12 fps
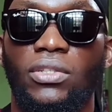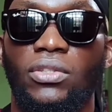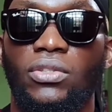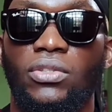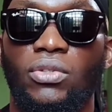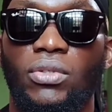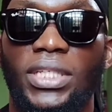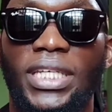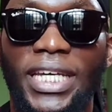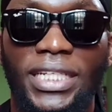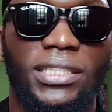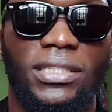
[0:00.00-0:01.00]
to
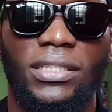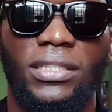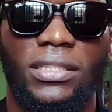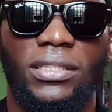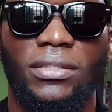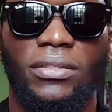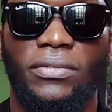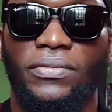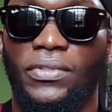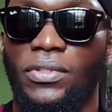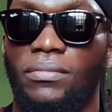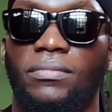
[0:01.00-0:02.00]
get
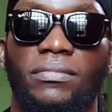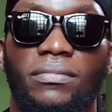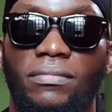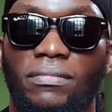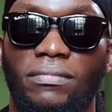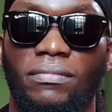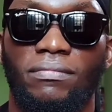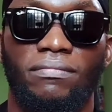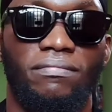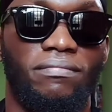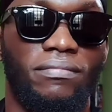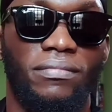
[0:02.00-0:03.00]
from
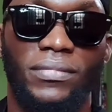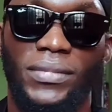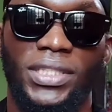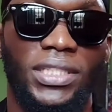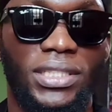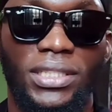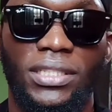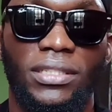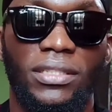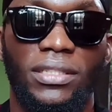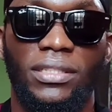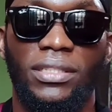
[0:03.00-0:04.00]
this thing
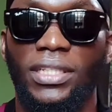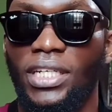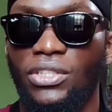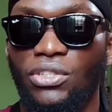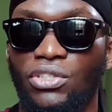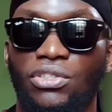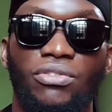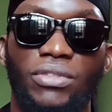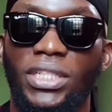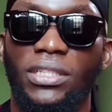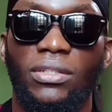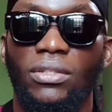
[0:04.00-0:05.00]
I just
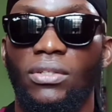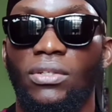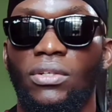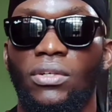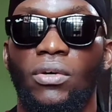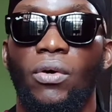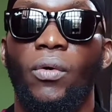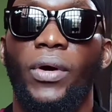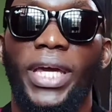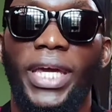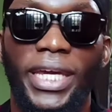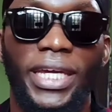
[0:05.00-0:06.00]
read or
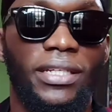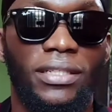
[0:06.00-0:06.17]
heard,